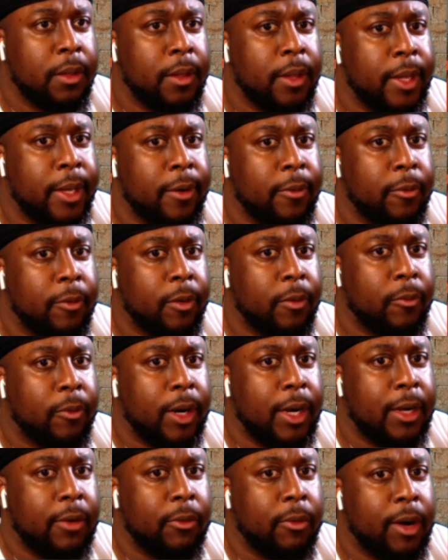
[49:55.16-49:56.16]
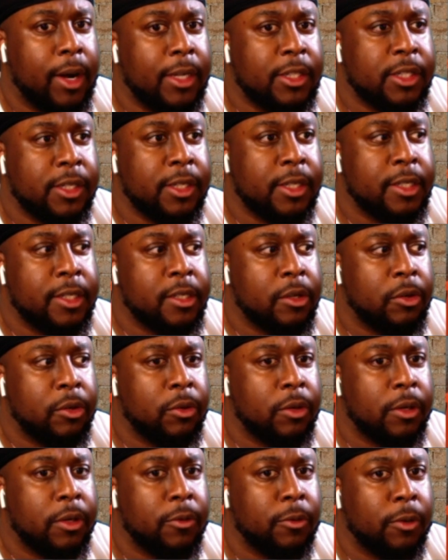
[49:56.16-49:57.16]
yeah. Watching his
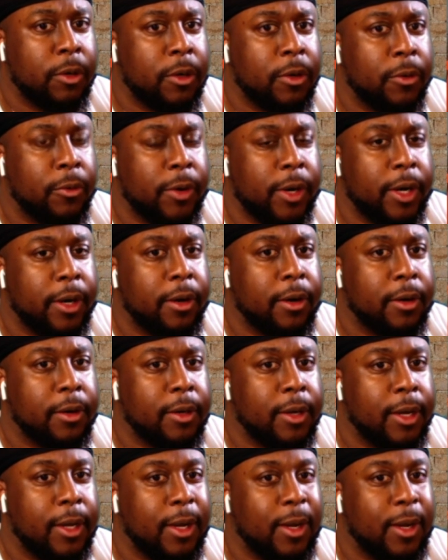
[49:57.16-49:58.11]
whole career,